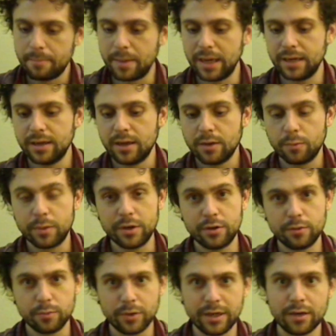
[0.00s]
But
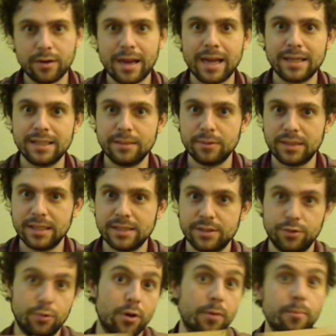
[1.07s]
we're interacting with
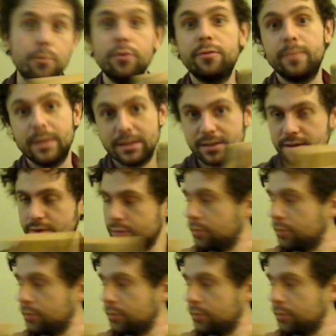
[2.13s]
this through our movements,